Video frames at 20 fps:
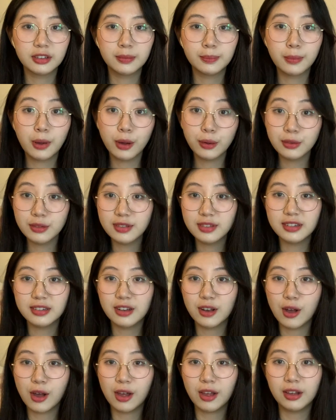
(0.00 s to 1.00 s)
post
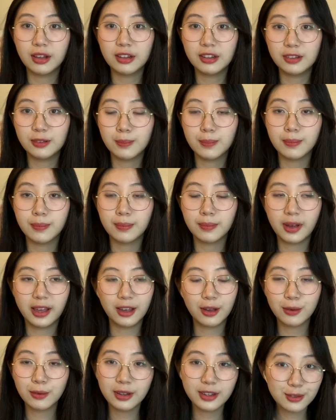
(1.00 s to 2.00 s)
on my
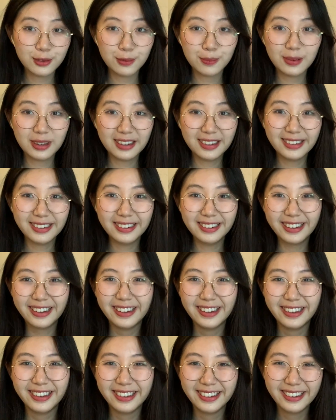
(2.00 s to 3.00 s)
own SOP,
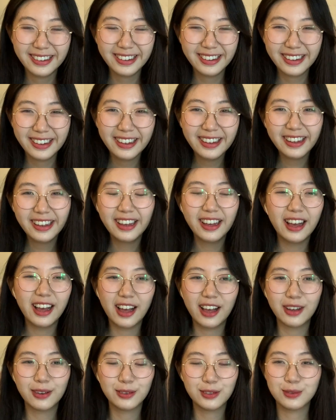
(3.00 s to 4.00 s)

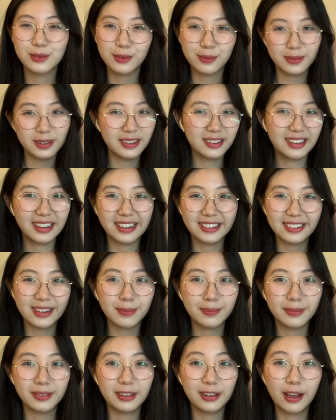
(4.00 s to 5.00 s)
which will be linked
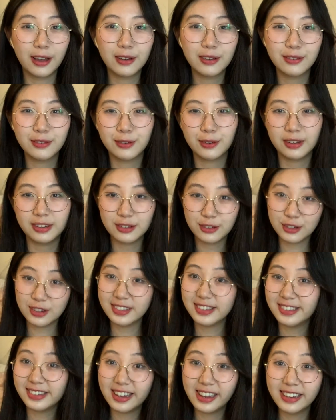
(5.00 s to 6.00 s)
down below if you're
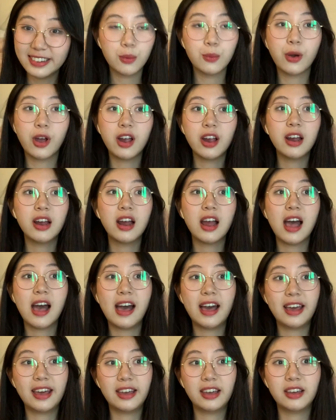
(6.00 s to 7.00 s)
interested, where
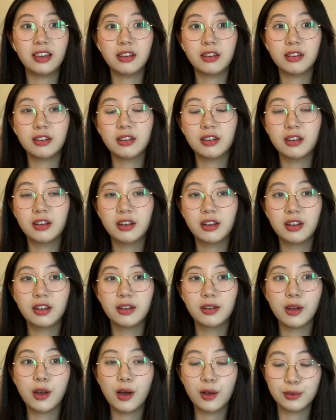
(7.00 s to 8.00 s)
I
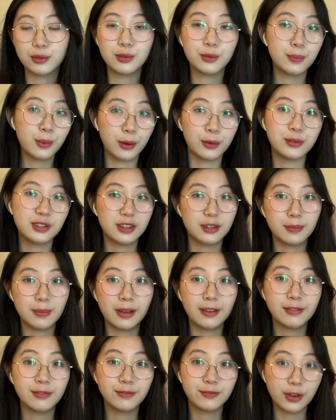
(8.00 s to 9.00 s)
also posted
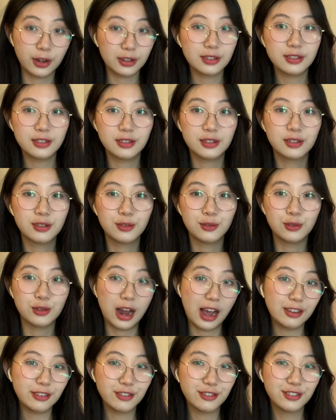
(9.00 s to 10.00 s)
my first
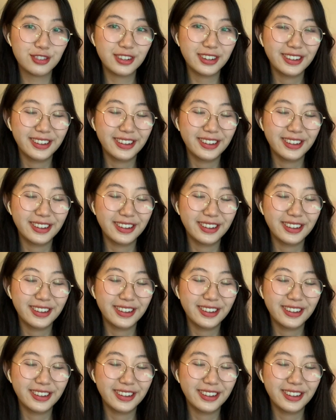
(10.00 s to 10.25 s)
draft